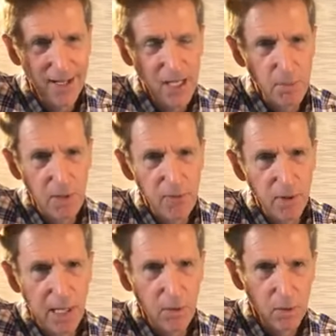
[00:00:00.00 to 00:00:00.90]
And you might
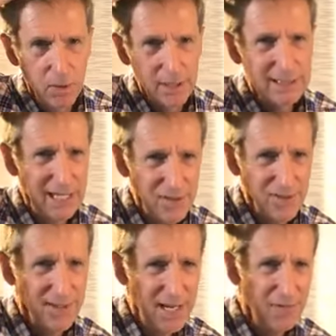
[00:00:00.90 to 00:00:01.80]
feel like, well, gosh,
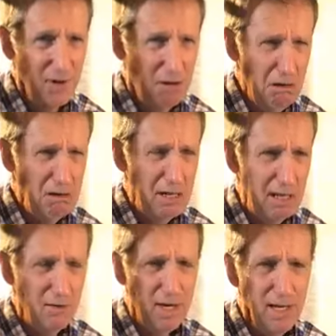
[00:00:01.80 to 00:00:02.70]
it's kind of a hard
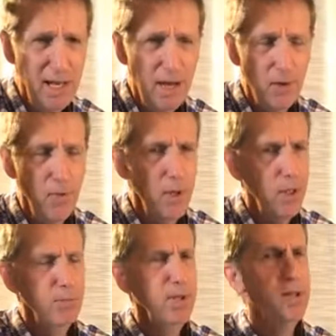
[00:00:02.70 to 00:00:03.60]
hand right now,
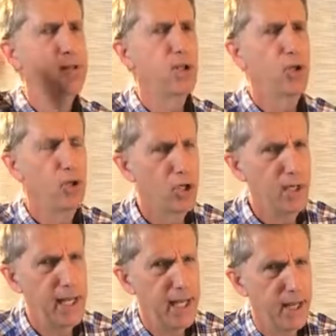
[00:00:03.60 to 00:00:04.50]
but it's a
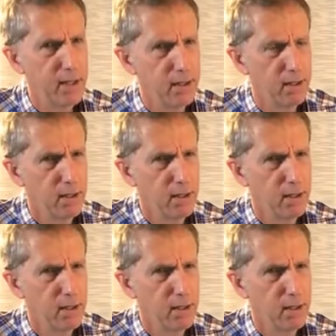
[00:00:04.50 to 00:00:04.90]
good hand.